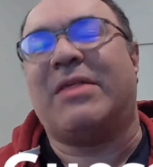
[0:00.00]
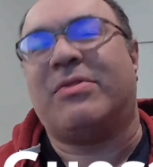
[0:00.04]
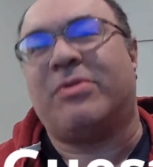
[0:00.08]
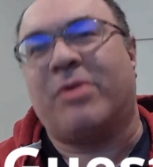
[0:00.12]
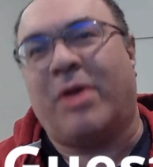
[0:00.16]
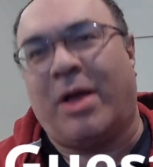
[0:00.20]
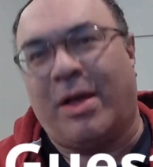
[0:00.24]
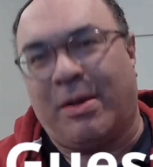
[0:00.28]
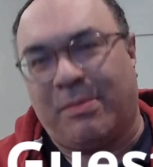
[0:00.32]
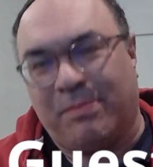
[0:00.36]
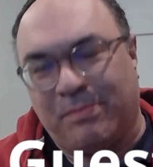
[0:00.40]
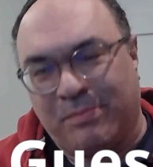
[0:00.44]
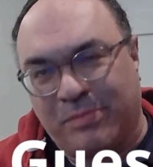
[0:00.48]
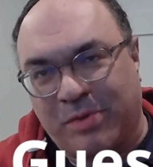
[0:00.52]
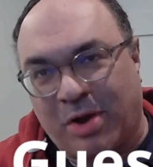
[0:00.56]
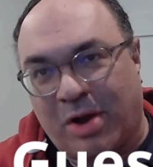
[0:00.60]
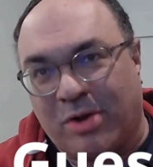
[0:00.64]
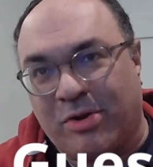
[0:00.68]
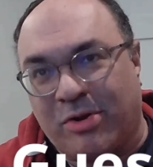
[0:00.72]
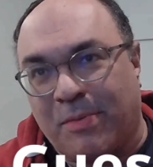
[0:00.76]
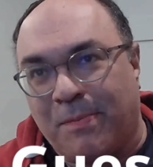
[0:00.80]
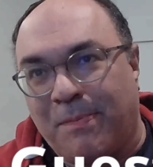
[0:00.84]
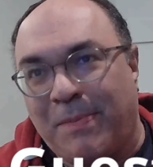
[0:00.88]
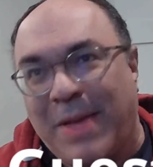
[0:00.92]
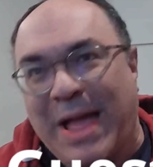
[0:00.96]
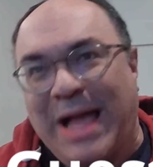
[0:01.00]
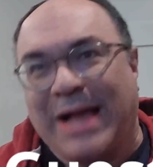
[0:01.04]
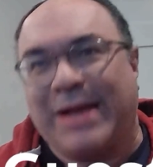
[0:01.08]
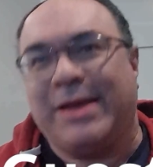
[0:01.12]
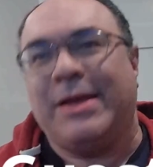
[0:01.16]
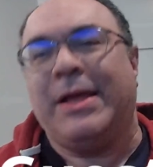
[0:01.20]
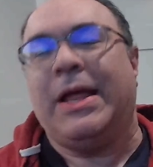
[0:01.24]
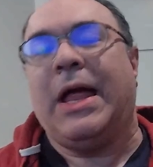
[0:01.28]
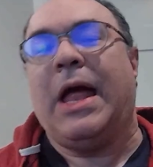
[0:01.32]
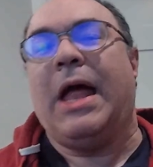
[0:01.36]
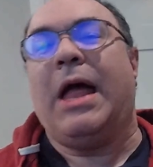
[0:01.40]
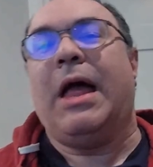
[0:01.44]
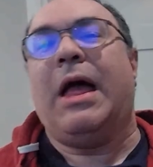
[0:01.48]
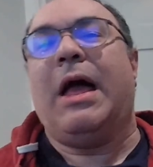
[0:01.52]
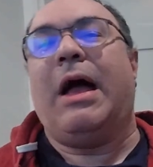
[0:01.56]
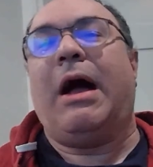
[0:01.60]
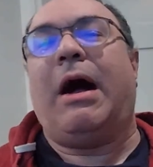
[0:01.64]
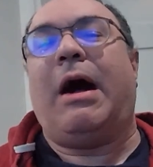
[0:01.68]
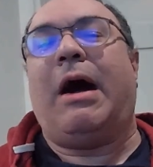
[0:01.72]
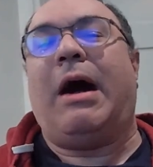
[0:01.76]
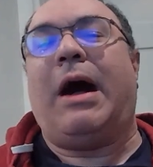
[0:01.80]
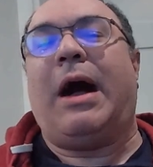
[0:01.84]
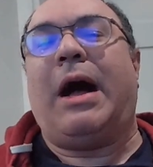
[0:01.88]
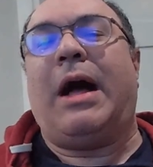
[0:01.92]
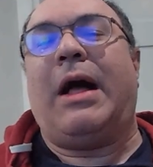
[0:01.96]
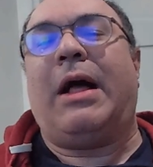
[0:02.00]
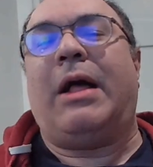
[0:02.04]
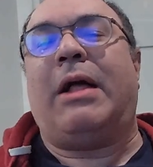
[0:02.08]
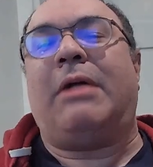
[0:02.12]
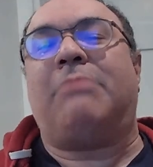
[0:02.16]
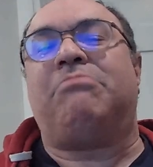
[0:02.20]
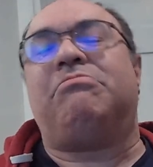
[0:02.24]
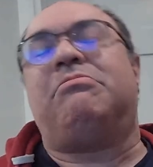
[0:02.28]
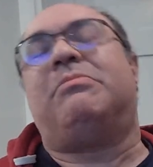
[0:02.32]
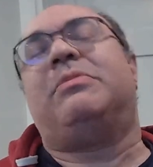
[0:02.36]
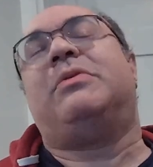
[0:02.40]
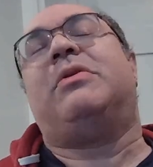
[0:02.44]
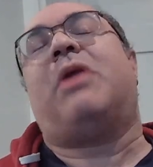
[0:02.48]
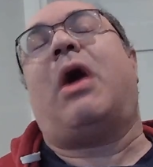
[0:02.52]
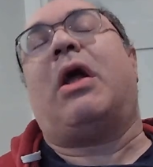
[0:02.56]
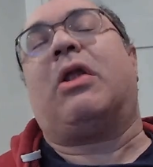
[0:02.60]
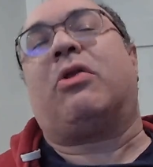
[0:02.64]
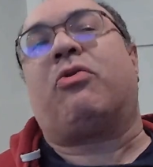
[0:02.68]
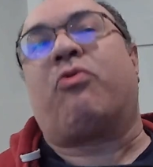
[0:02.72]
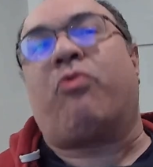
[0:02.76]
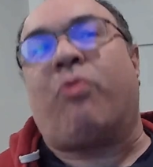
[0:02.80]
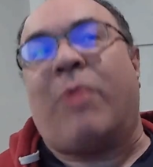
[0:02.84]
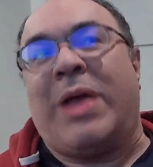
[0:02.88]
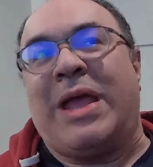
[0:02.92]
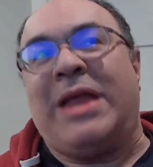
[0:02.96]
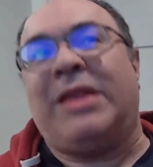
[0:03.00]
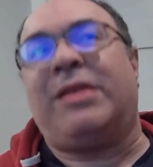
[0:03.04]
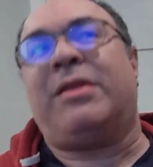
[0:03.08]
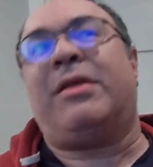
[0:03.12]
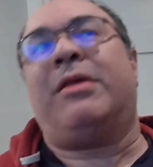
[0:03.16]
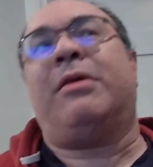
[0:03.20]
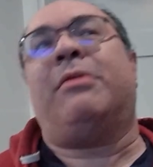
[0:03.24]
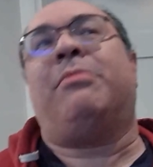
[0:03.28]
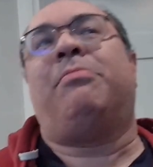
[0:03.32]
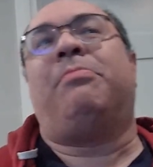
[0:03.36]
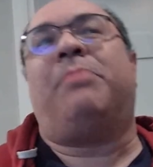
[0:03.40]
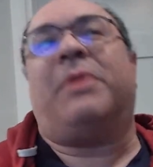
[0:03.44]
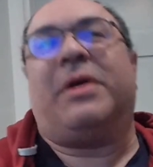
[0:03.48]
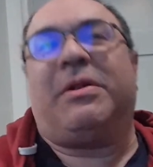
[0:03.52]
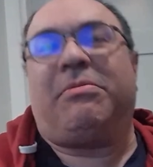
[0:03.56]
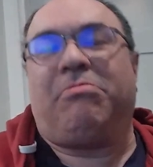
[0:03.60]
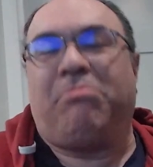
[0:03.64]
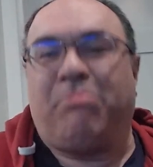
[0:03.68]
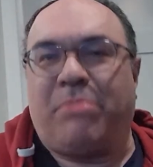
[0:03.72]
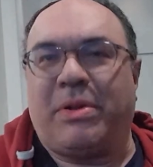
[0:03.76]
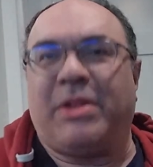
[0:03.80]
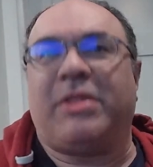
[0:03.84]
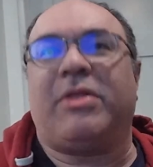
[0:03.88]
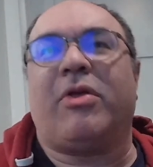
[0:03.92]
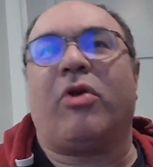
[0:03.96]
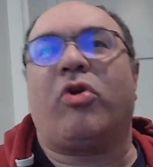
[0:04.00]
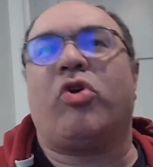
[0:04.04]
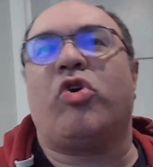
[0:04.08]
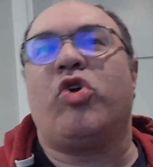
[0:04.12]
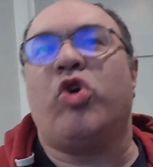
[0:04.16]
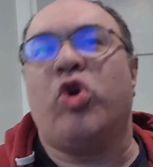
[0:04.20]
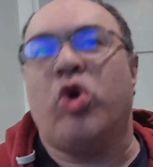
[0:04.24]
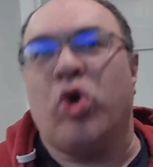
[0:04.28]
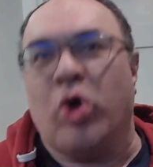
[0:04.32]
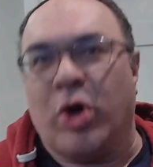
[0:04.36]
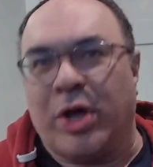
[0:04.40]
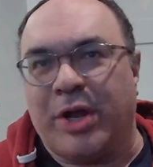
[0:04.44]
Dr. Beck. Not great, but they're good.